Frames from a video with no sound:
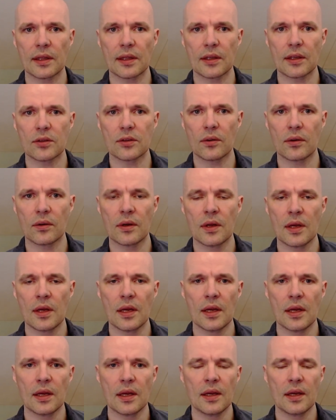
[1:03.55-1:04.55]
so
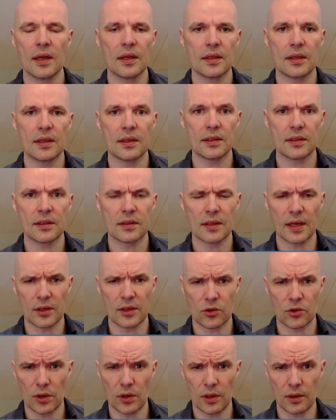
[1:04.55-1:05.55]
this is
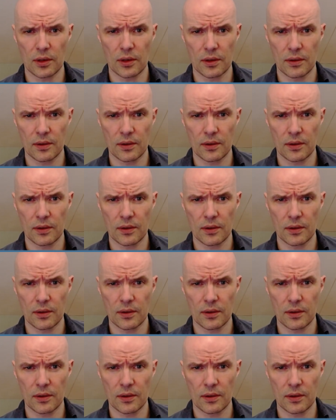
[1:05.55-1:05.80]
natural.